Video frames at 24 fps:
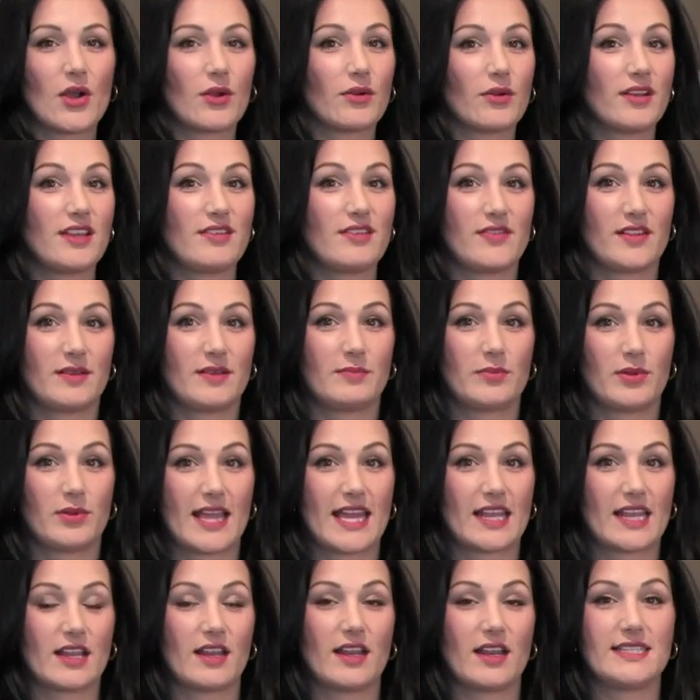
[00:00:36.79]
or even
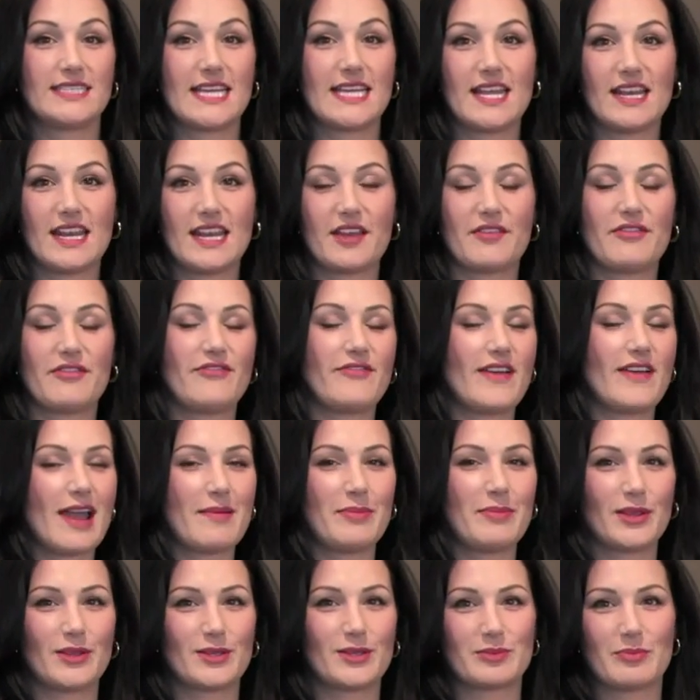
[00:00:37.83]
planning on attending a
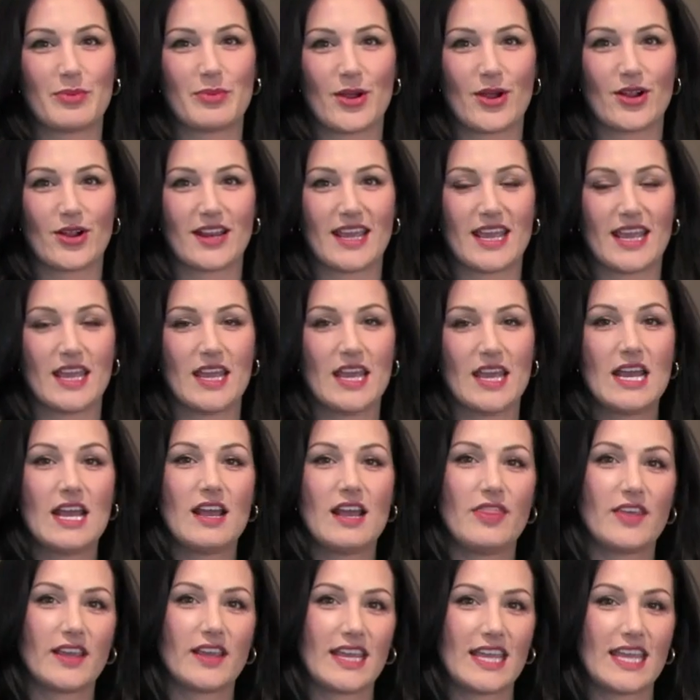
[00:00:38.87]
fabulous party,
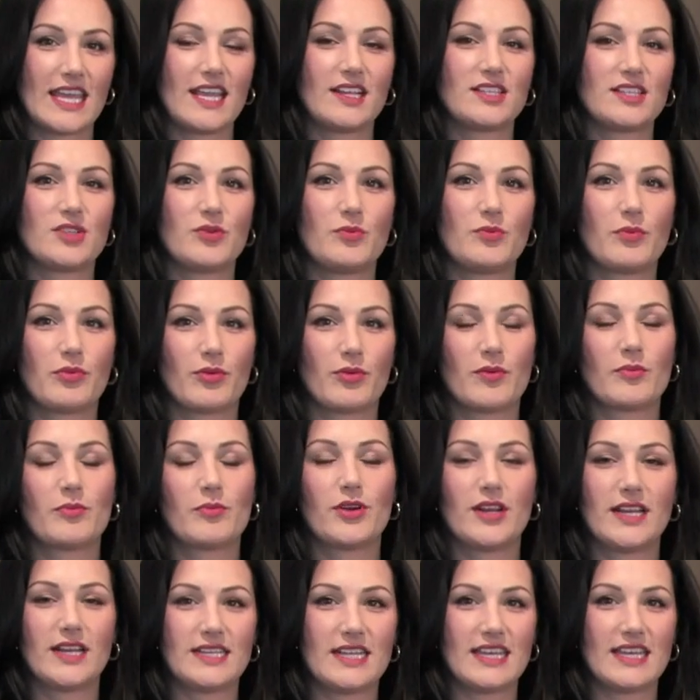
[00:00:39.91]
the key to
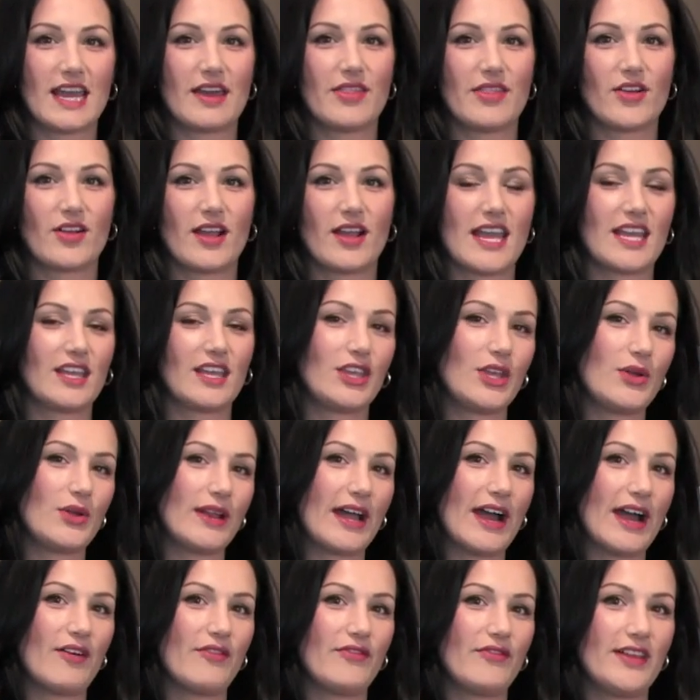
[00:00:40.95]
putting together a cute
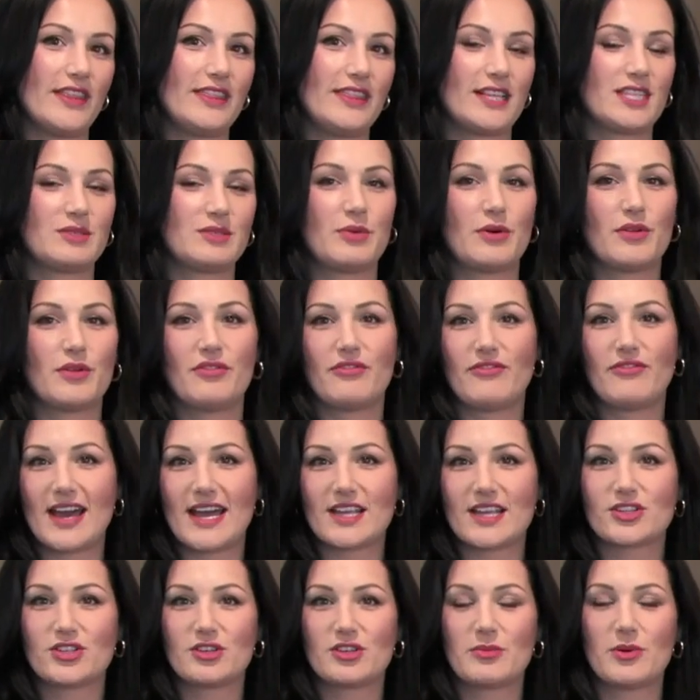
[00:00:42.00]
outfit that's both
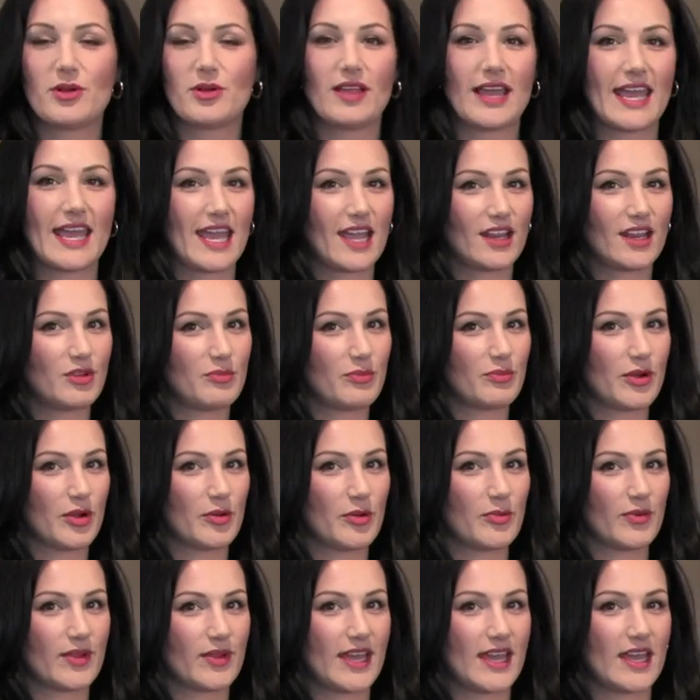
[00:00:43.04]
fashionable and
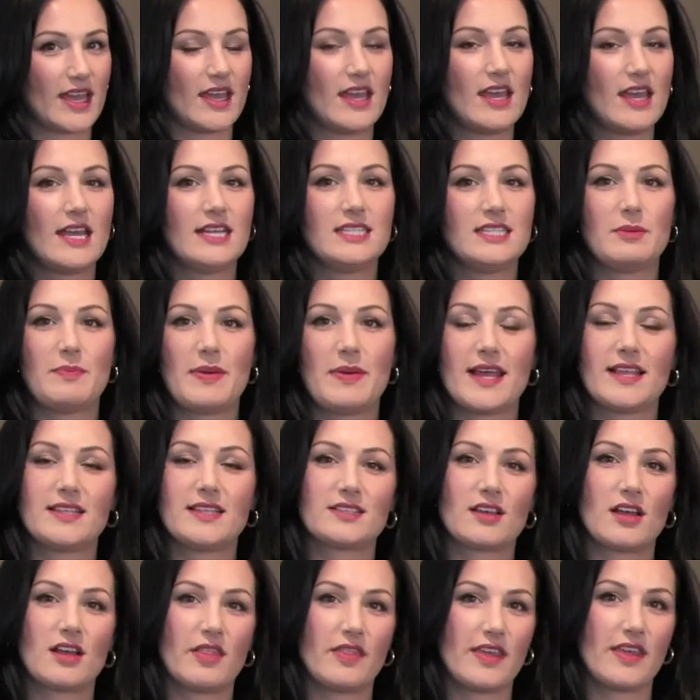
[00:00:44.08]
appropriate depends
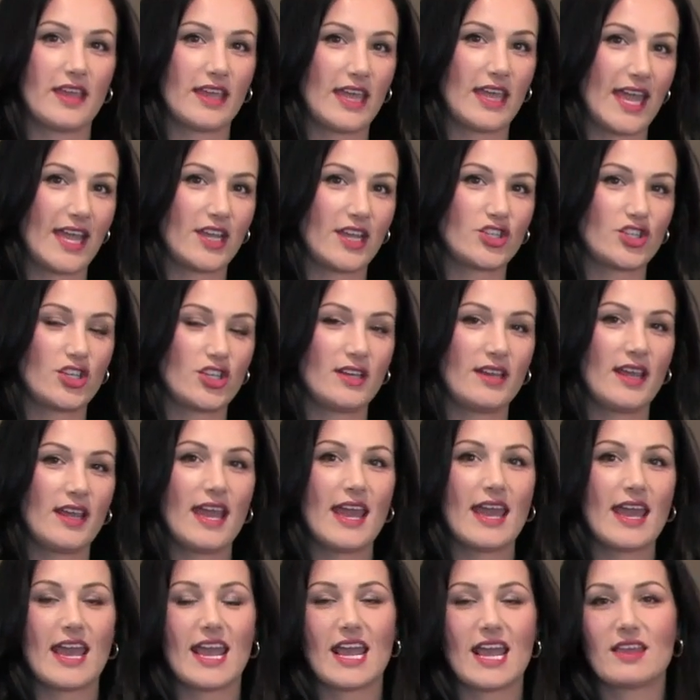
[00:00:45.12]
on the occasion
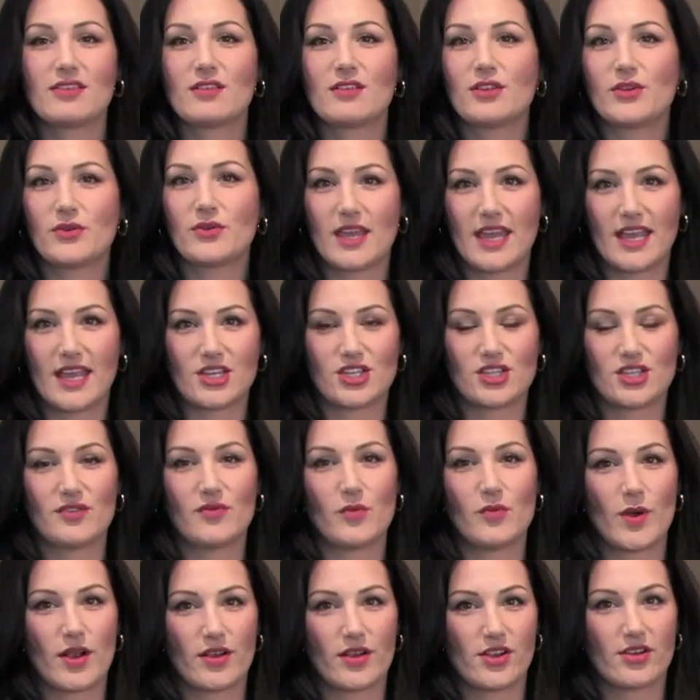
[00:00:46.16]
and the location of
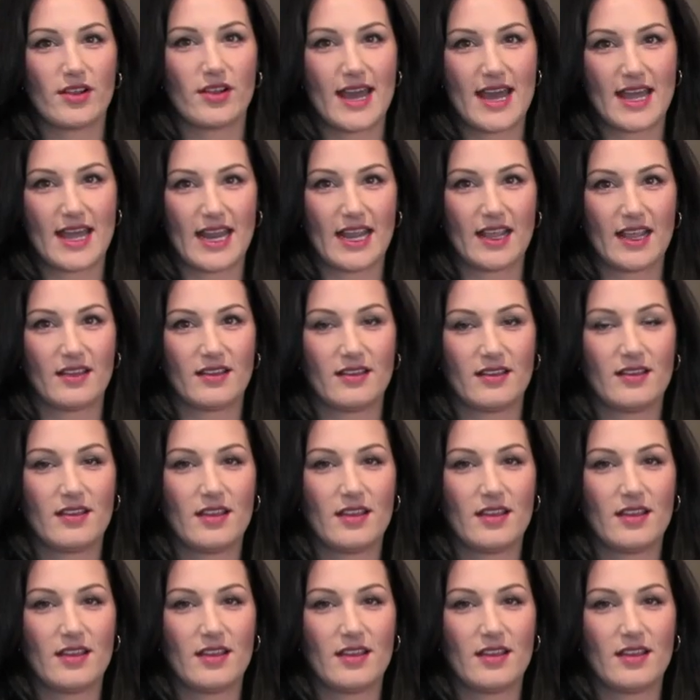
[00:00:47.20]
where you're heading.